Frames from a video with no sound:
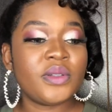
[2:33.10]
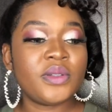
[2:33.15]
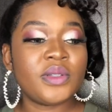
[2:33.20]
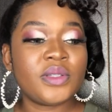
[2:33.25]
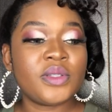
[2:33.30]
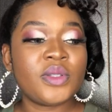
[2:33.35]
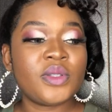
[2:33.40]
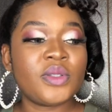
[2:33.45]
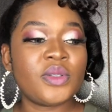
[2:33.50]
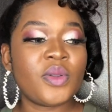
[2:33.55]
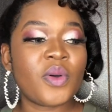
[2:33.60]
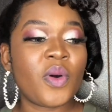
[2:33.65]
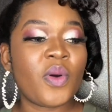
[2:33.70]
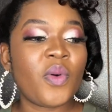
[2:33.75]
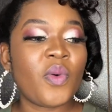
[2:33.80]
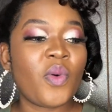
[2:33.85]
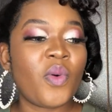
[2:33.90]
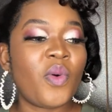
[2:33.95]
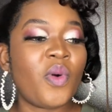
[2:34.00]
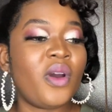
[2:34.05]
stock
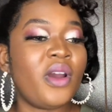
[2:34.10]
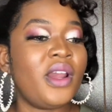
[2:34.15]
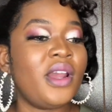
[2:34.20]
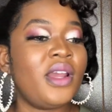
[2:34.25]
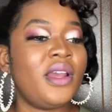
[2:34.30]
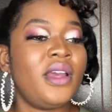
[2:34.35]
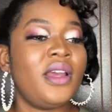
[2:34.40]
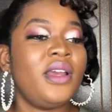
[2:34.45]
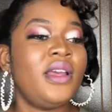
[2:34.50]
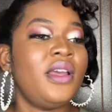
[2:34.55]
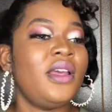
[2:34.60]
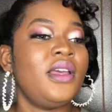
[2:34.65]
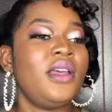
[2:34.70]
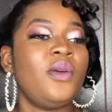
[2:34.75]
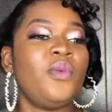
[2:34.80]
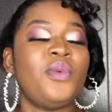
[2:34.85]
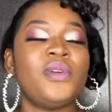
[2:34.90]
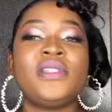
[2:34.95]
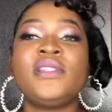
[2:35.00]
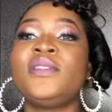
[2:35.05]
or it
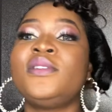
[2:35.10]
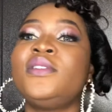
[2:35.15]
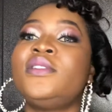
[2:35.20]
was